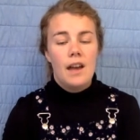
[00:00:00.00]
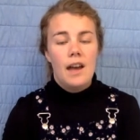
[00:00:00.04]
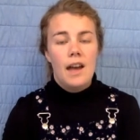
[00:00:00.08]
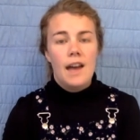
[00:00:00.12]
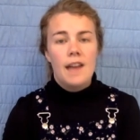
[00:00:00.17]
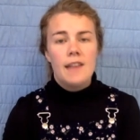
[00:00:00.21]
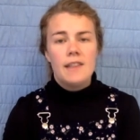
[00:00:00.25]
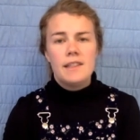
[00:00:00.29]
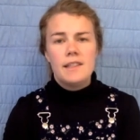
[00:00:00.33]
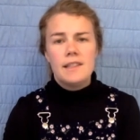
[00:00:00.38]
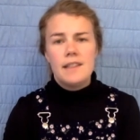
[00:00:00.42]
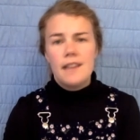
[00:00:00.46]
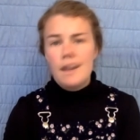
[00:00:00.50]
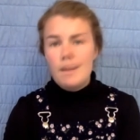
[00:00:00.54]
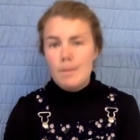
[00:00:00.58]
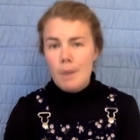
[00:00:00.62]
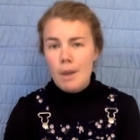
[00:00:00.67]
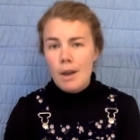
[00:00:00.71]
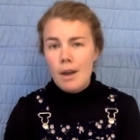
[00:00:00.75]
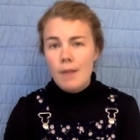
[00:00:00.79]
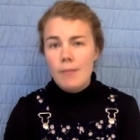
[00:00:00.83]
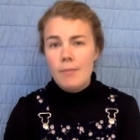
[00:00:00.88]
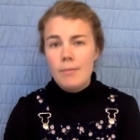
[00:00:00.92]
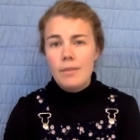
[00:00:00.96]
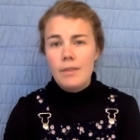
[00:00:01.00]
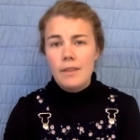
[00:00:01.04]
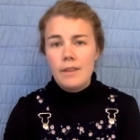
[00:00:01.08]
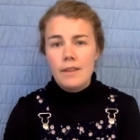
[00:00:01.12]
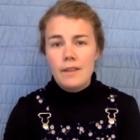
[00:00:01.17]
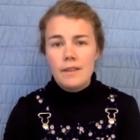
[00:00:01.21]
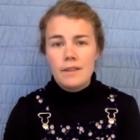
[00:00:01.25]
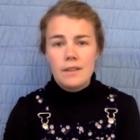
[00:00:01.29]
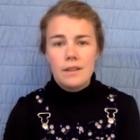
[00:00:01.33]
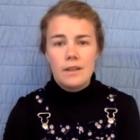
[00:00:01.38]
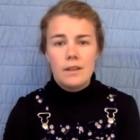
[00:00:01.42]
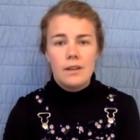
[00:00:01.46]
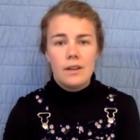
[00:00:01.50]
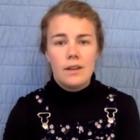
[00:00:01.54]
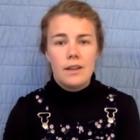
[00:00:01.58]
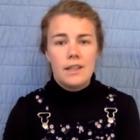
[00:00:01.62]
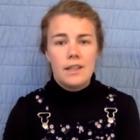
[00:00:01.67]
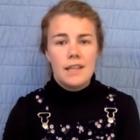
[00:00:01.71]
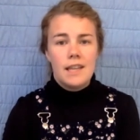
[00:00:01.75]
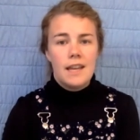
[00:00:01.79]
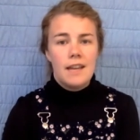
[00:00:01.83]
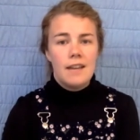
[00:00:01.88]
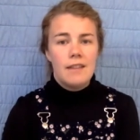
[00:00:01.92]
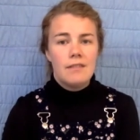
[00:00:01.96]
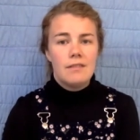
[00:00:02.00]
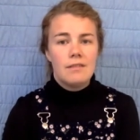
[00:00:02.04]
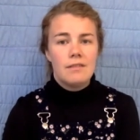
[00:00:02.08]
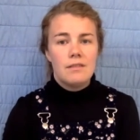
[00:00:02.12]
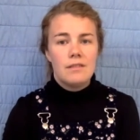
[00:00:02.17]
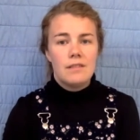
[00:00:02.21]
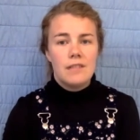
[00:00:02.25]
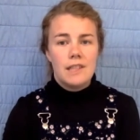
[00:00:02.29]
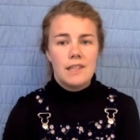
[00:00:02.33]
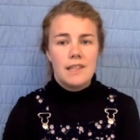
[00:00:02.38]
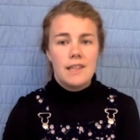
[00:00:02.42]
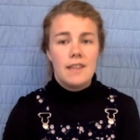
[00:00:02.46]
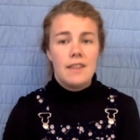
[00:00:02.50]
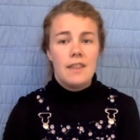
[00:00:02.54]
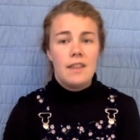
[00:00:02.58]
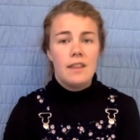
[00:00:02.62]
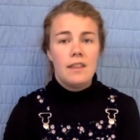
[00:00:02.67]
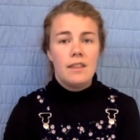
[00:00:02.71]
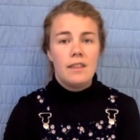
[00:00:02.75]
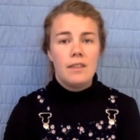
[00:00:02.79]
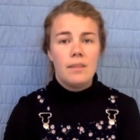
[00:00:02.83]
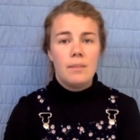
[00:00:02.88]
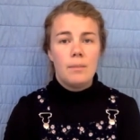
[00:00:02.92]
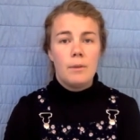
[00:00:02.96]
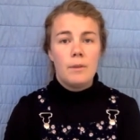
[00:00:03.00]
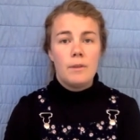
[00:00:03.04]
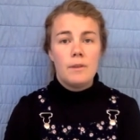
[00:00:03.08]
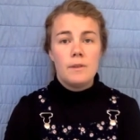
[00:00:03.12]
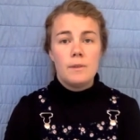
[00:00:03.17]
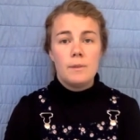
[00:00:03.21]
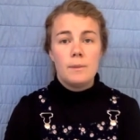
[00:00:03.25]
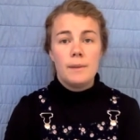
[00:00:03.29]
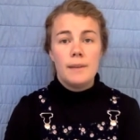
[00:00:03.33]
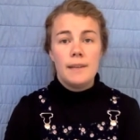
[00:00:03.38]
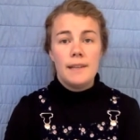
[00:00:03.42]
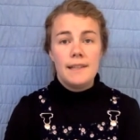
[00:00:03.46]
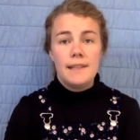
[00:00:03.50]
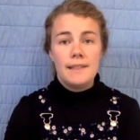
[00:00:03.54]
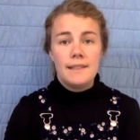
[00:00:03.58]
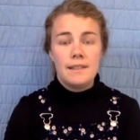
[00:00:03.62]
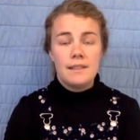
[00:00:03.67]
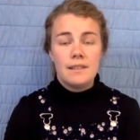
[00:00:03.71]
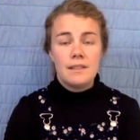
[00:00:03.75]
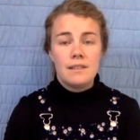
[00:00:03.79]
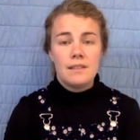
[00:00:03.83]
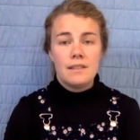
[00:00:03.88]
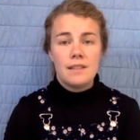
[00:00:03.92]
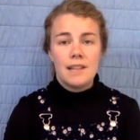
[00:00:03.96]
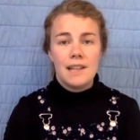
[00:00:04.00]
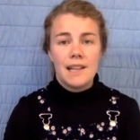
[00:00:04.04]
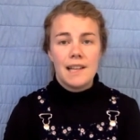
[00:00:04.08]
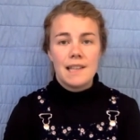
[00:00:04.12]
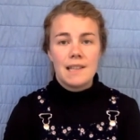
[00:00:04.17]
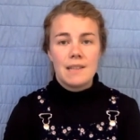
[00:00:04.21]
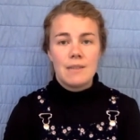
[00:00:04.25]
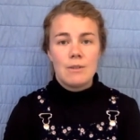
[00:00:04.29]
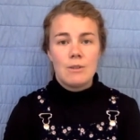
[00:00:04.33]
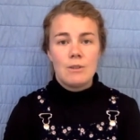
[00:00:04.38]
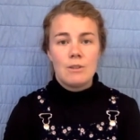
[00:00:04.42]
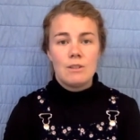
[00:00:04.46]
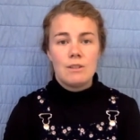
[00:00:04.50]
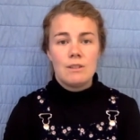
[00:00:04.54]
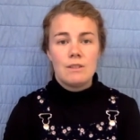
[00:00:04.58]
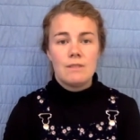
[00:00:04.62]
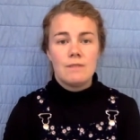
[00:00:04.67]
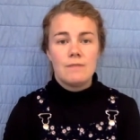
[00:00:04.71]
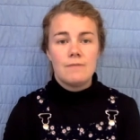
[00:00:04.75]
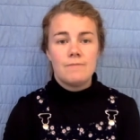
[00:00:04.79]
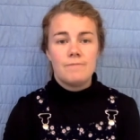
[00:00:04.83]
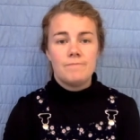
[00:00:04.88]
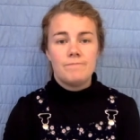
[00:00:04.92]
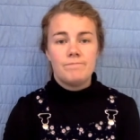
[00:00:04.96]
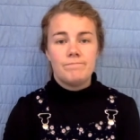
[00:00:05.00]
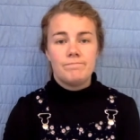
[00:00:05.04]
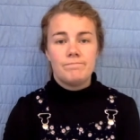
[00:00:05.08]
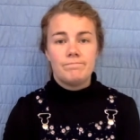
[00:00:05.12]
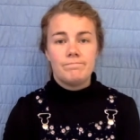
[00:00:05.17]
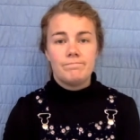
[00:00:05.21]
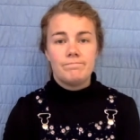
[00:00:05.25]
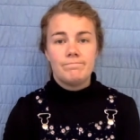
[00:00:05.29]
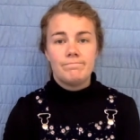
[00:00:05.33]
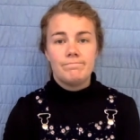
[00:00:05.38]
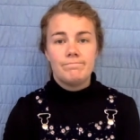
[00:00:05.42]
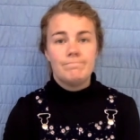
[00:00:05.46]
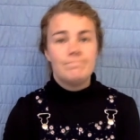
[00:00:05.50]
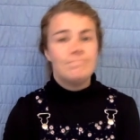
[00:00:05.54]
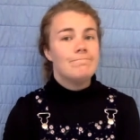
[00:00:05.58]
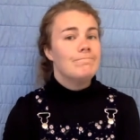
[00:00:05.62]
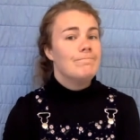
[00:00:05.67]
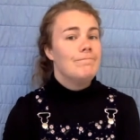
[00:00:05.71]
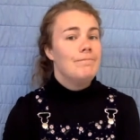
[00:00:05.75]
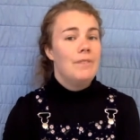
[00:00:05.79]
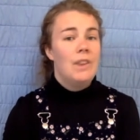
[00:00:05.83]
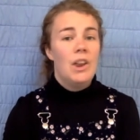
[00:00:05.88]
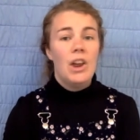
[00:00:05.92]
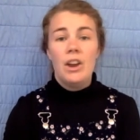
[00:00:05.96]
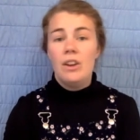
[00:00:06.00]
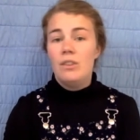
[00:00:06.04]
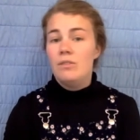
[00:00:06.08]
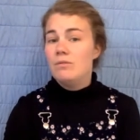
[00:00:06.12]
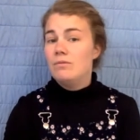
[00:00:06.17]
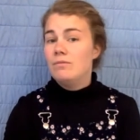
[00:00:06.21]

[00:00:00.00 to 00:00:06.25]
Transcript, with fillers: And does Abraham think that's a good idea? Does he think the brothers would listen to Lazarus? No.